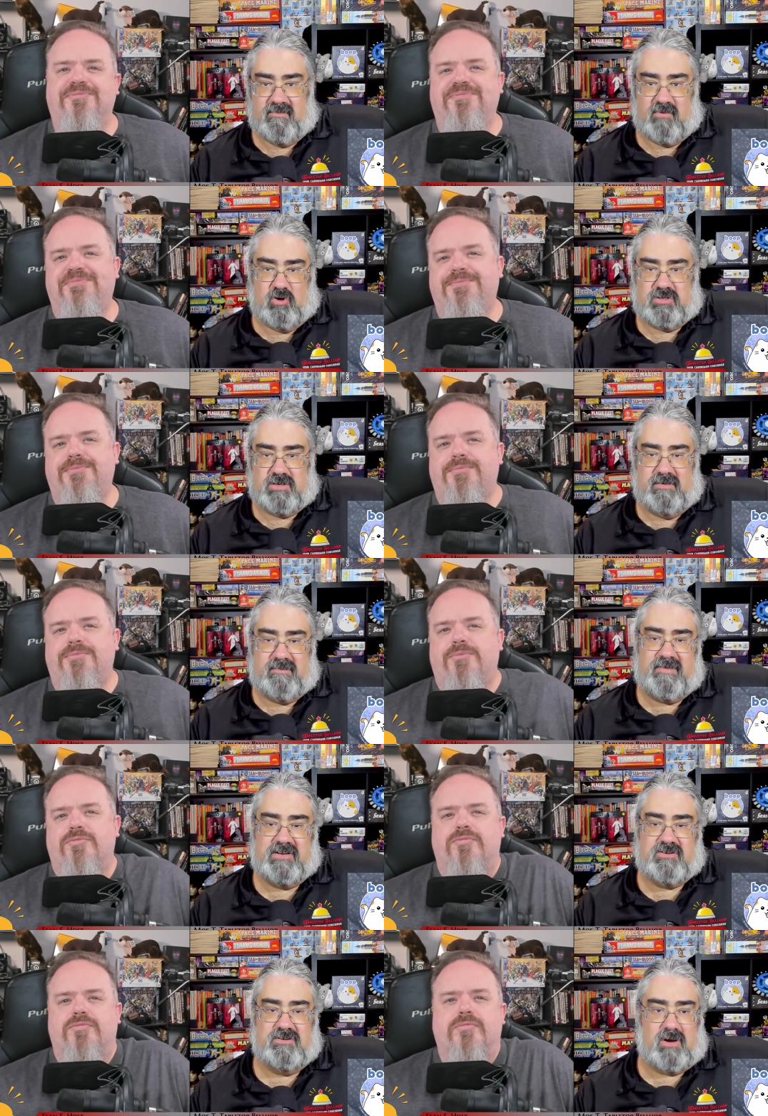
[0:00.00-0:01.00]
Speaker 1: version
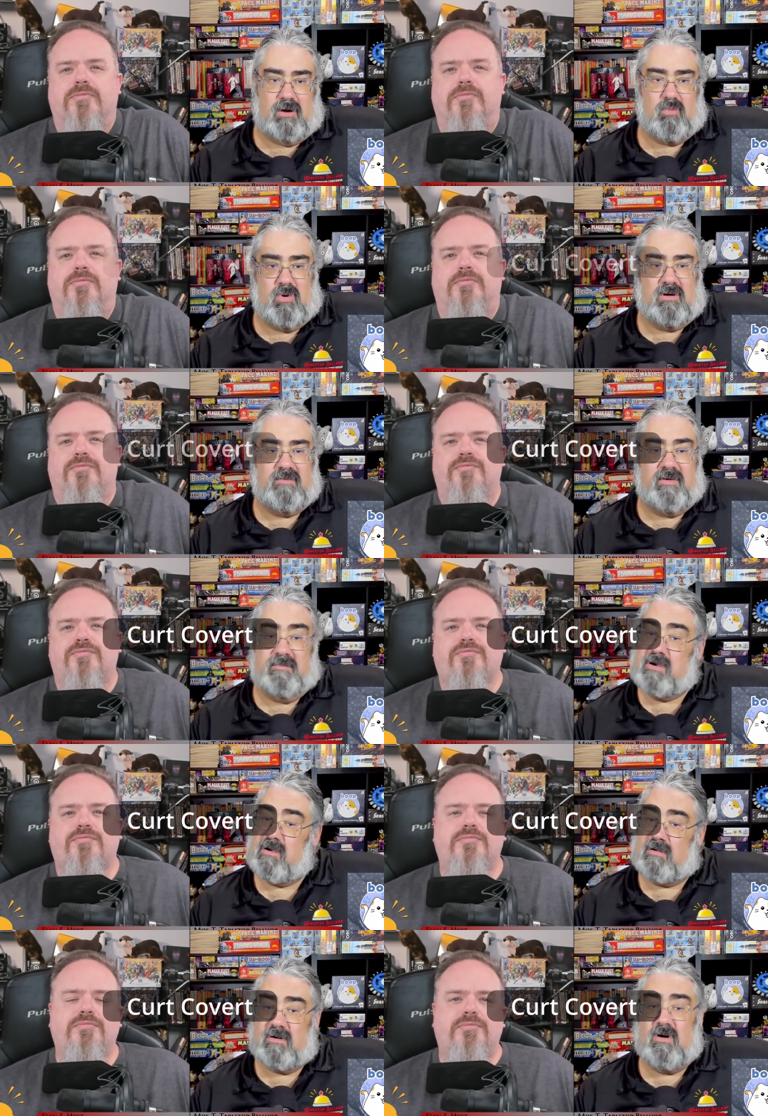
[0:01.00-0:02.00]
features artwork
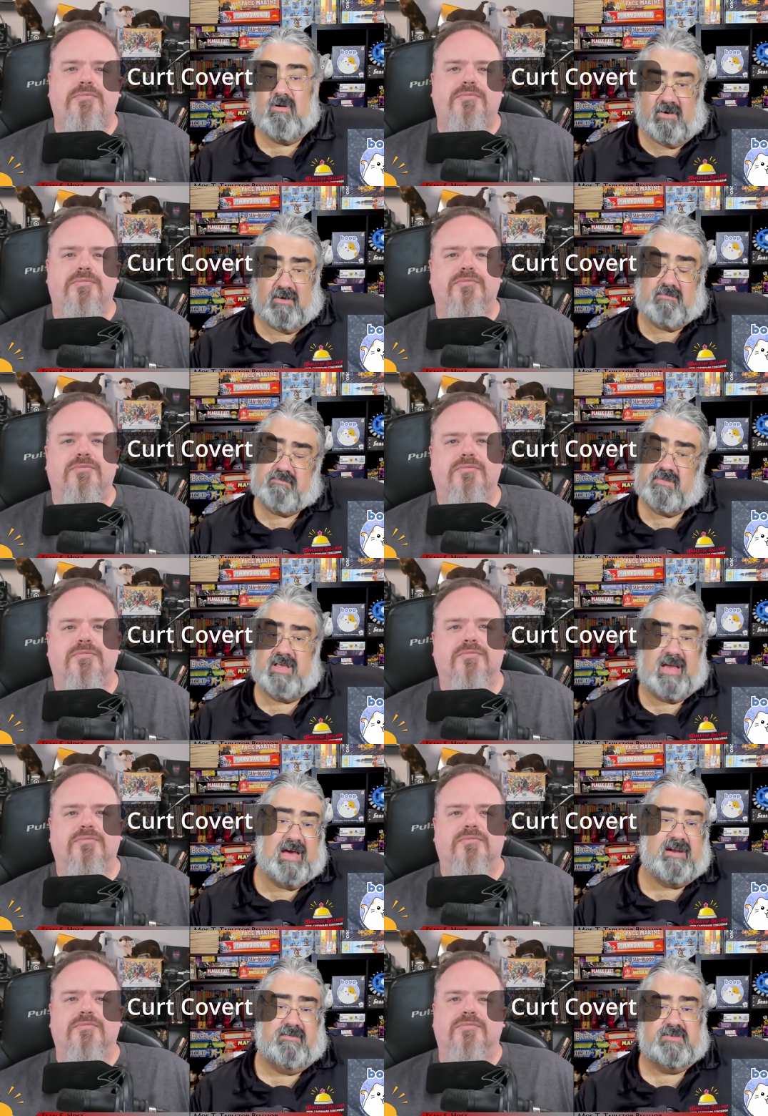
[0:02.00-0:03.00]
from Kurt Covert, the
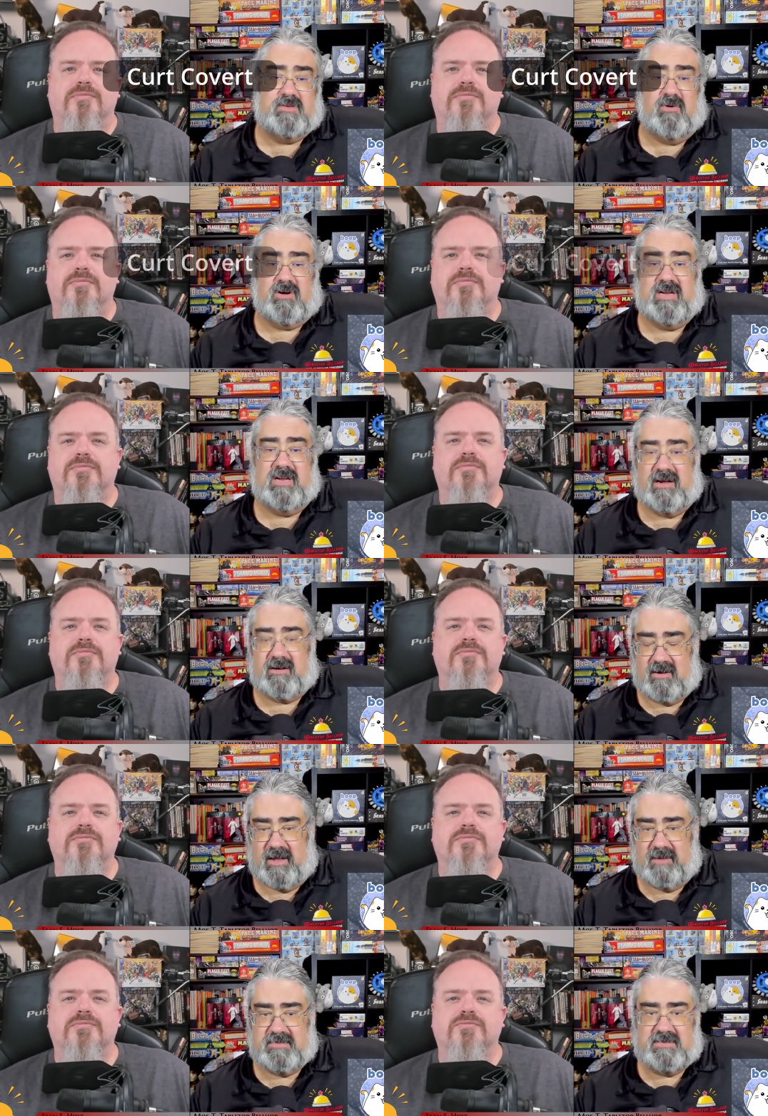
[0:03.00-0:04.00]
head of Smirk and
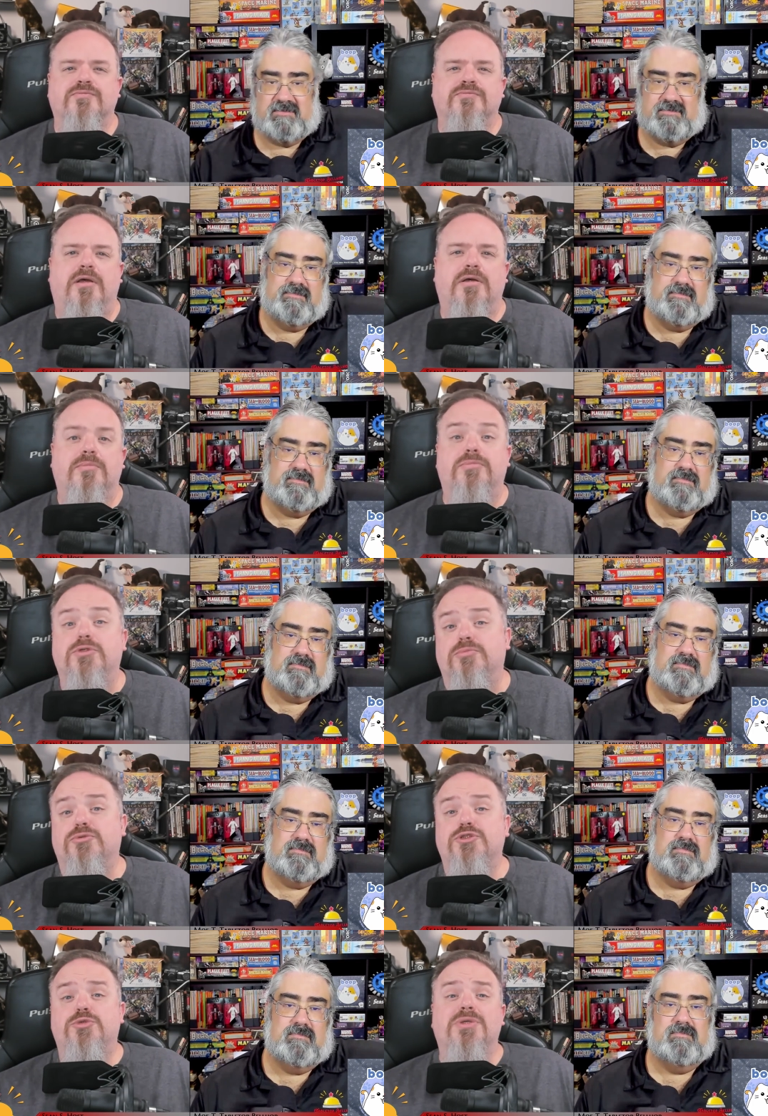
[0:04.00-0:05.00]
Dagger Games.
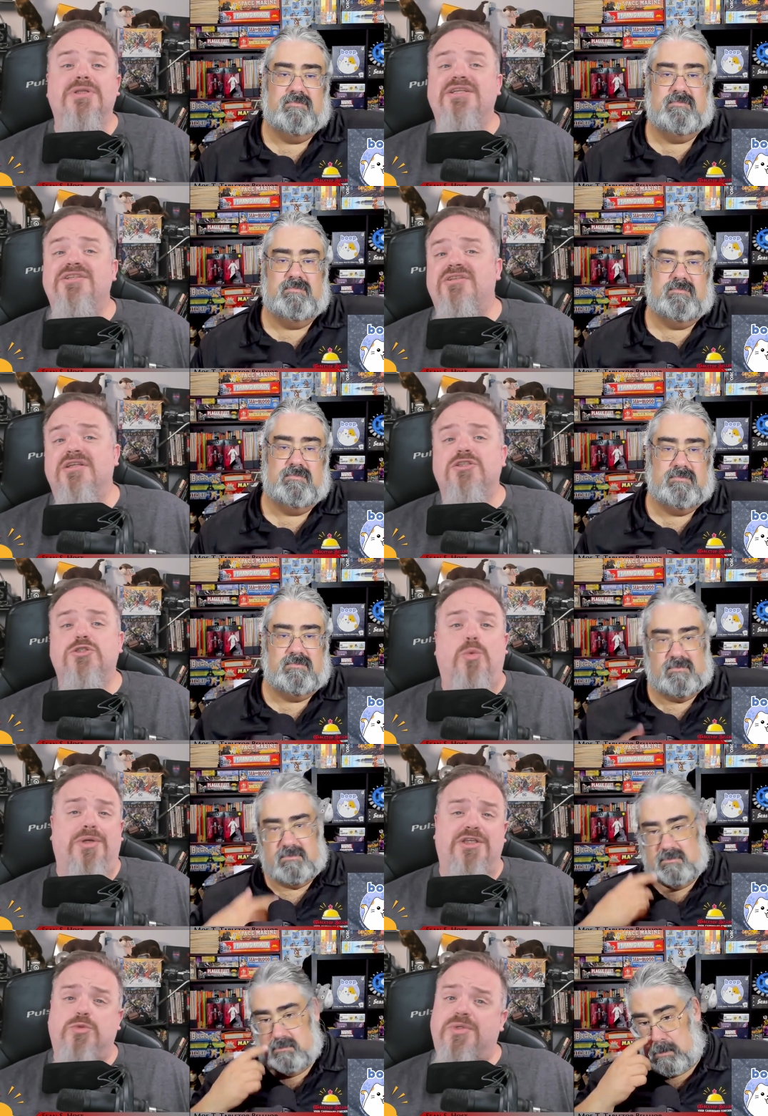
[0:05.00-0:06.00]
Speaker 2: Boop was released in
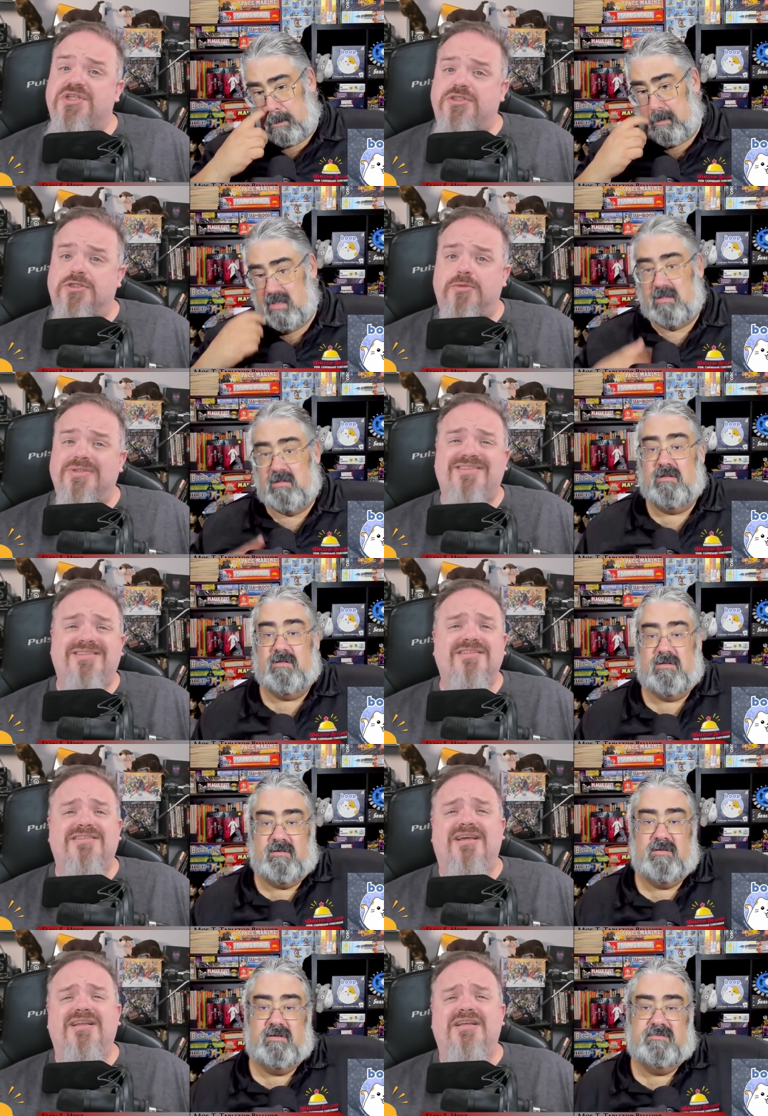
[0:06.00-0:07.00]
twenty twenty-two, and
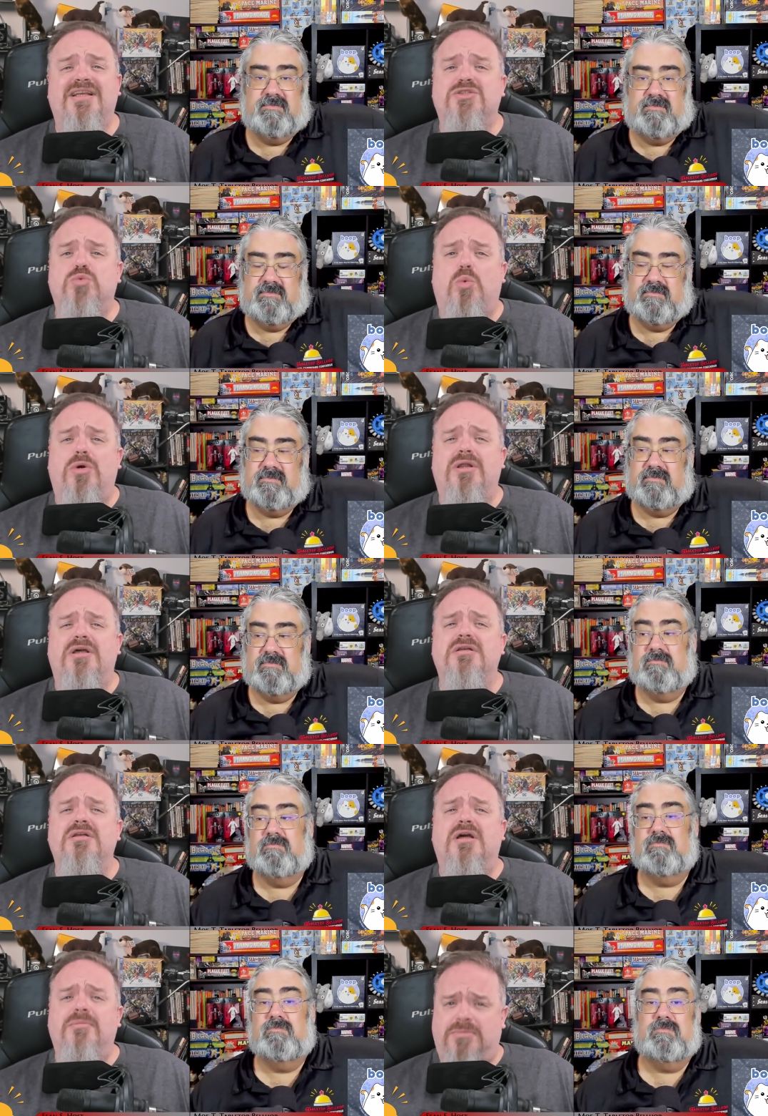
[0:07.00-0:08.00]
since then it has won a
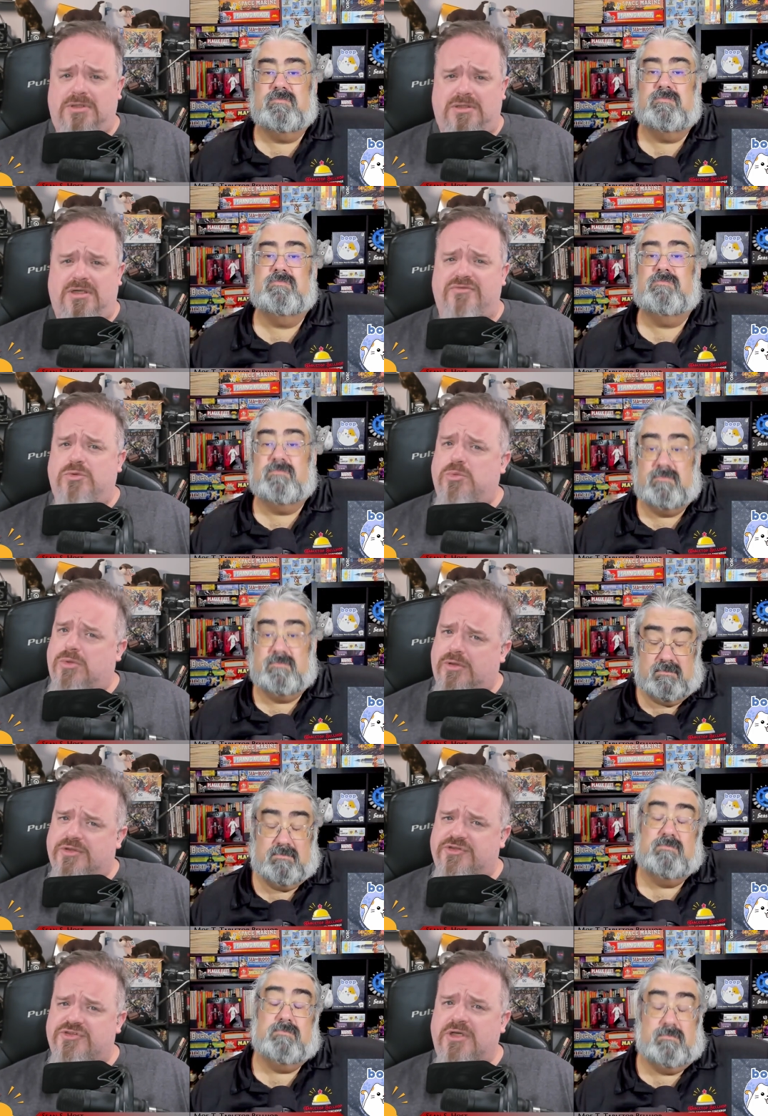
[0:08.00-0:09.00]
number of
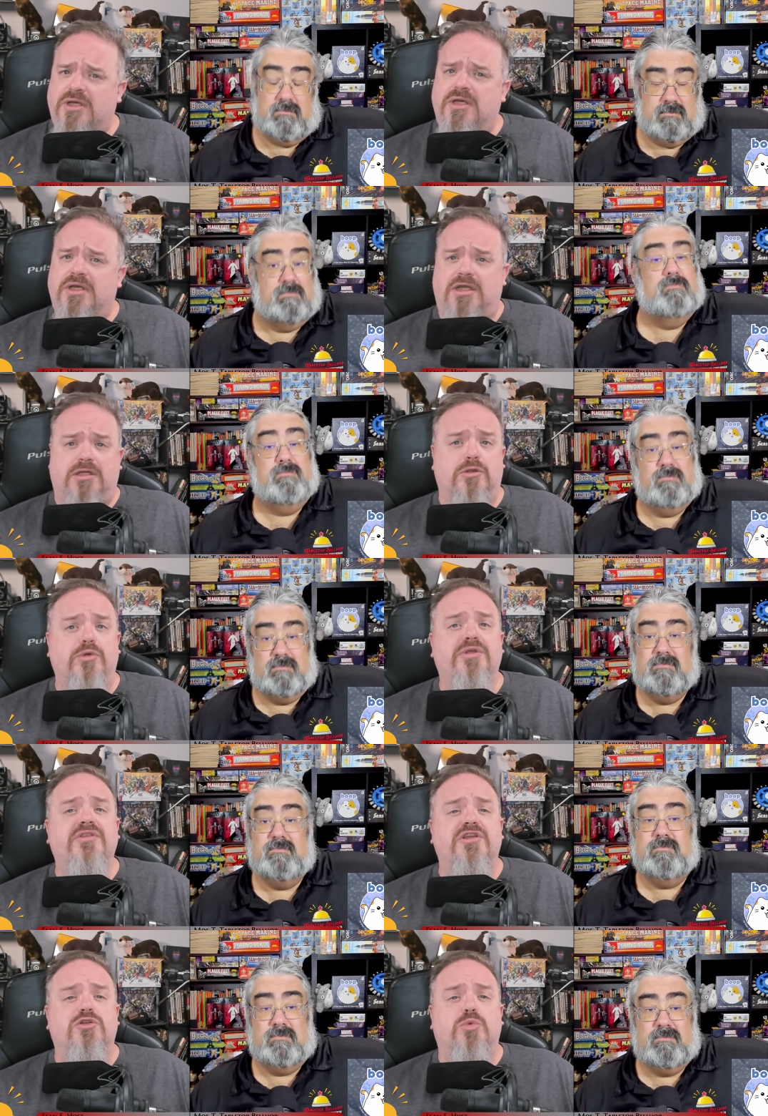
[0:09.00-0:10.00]
awards, mm-hmm.
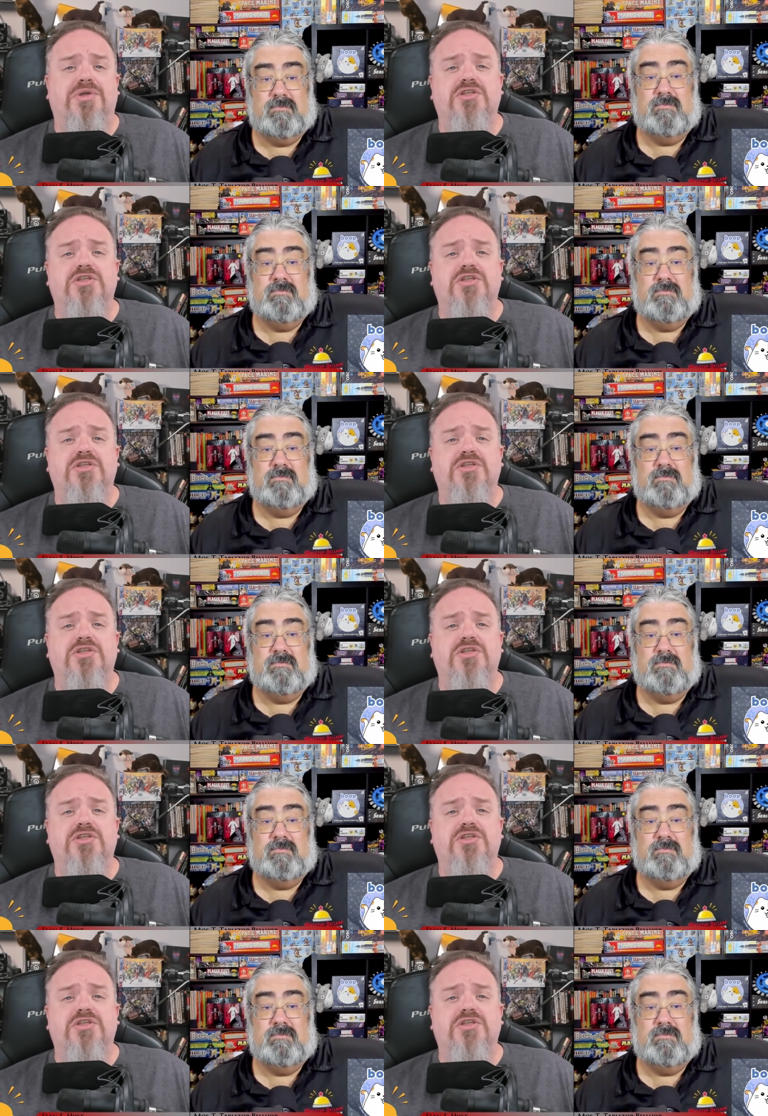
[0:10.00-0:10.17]
including the twenty